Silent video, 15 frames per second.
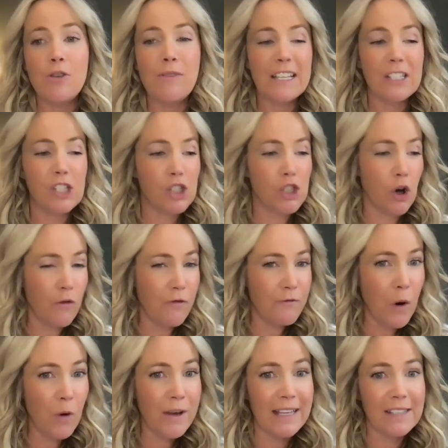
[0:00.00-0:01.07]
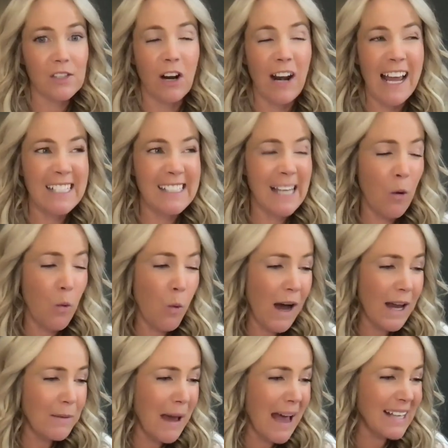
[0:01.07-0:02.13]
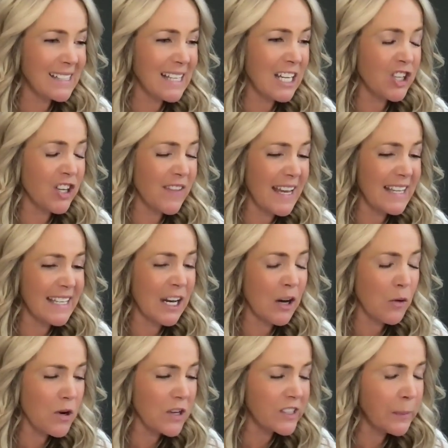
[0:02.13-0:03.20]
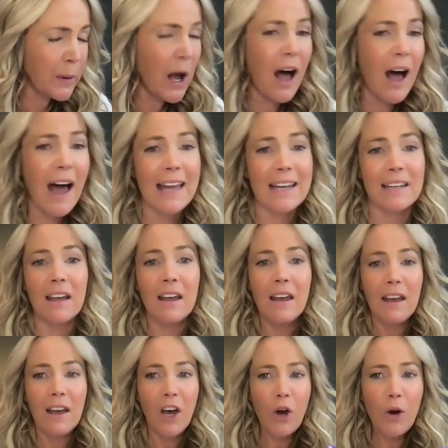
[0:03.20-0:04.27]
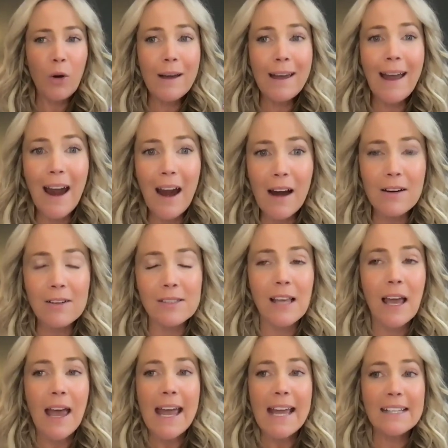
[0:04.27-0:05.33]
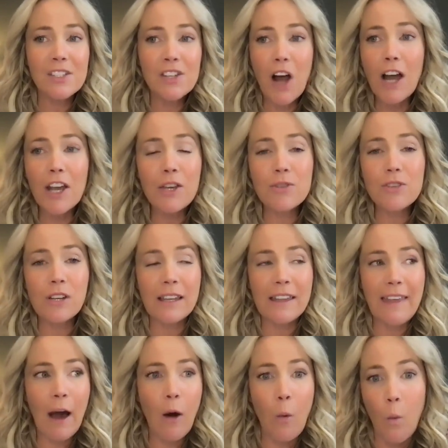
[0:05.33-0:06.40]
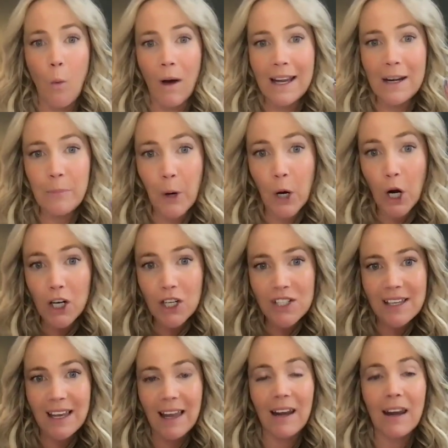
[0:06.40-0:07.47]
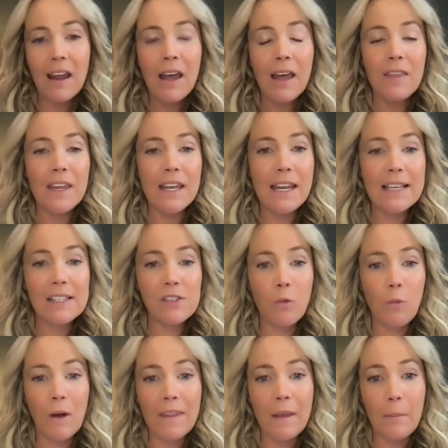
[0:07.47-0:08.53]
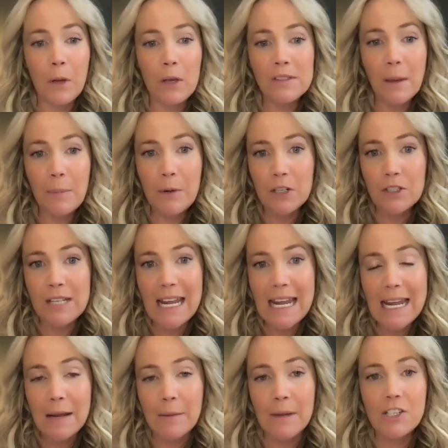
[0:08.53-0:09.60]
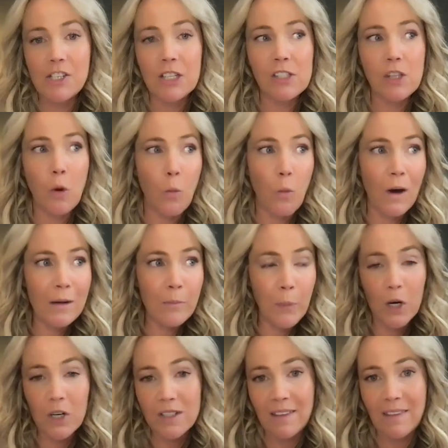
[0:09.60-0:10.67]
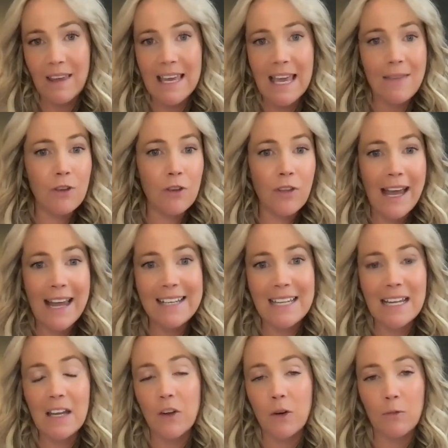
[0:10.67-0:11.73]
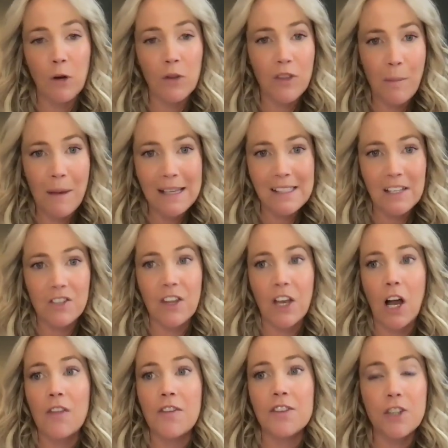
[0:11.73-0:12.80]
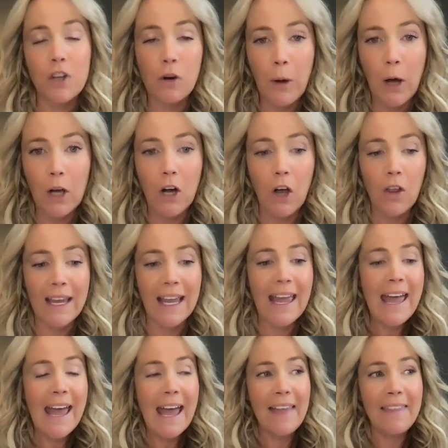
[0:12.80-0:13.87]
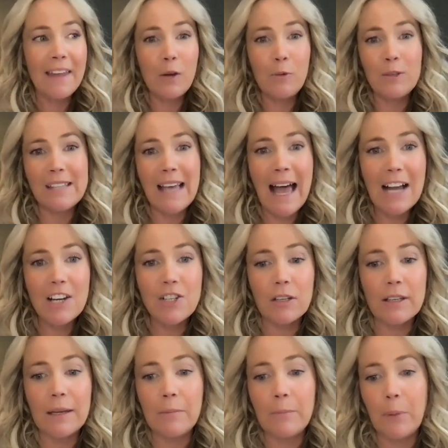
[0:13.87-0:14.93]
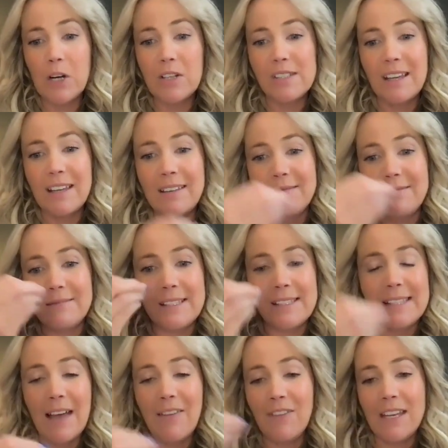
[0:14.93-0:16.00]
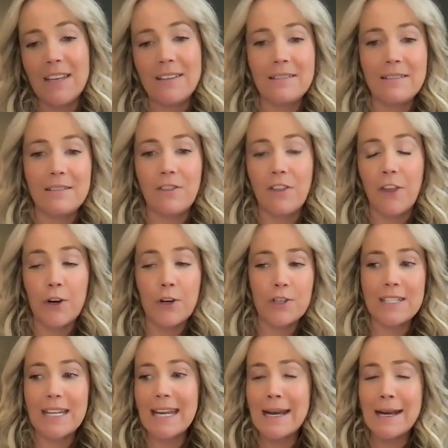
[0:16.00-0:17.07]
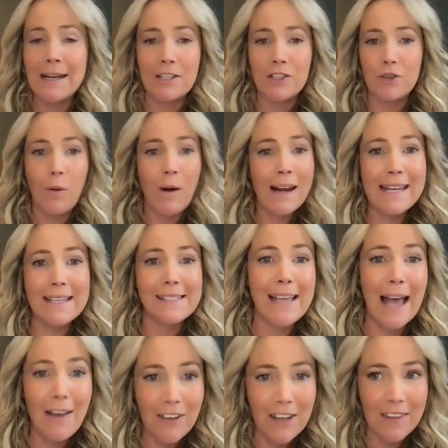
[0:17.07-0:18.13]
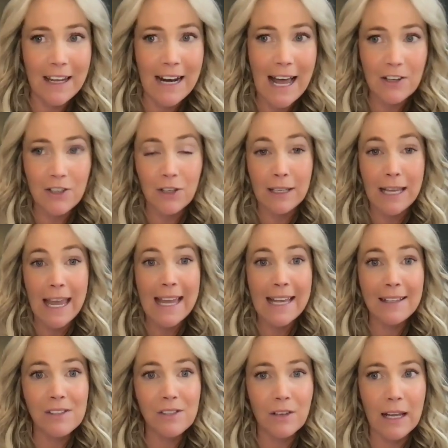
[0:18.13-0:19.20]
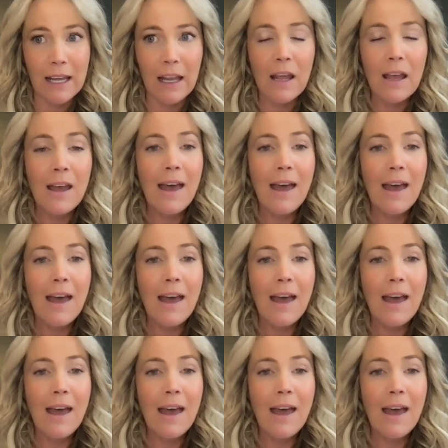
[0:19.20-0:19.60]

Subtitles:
You get so focused on, I sent one message and they didn't respond. Who cares? It's not usually that one person that is the one that blows up your team. It's just the one person that gave you the idea, that wrote the message, that got the snowball going. And then it was actually person 7, 13, and 27 that actually answered it.